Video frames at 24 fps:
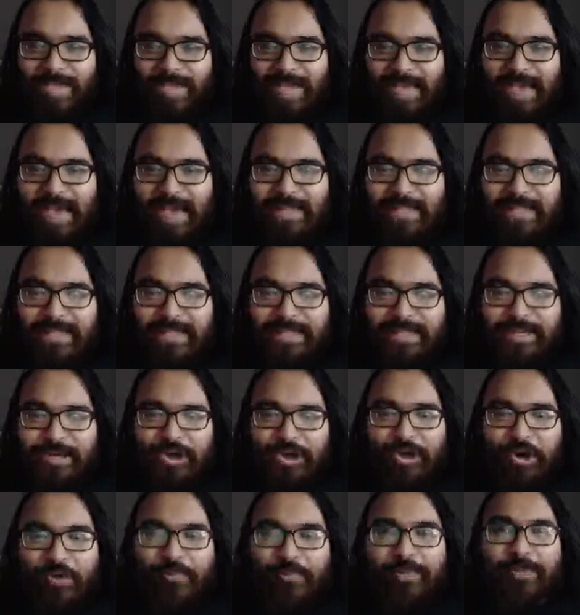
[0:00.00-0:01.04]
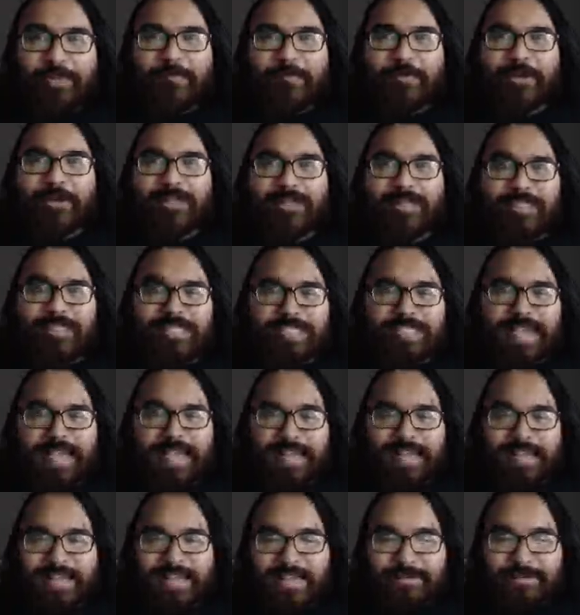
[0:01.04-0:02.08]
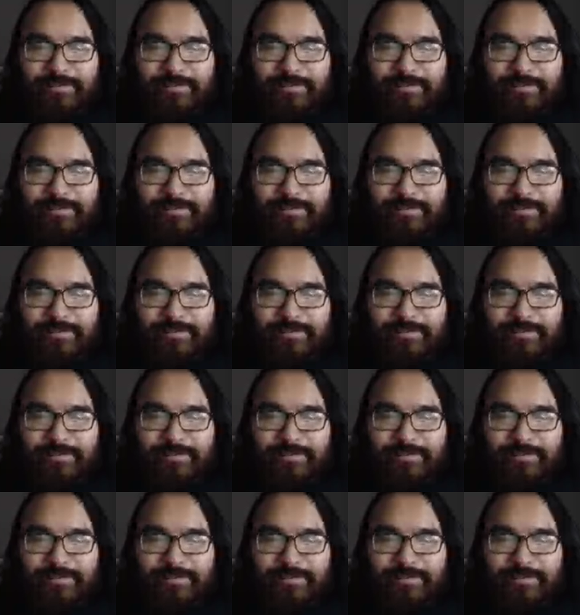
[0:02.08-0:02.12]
it had like an open world setting.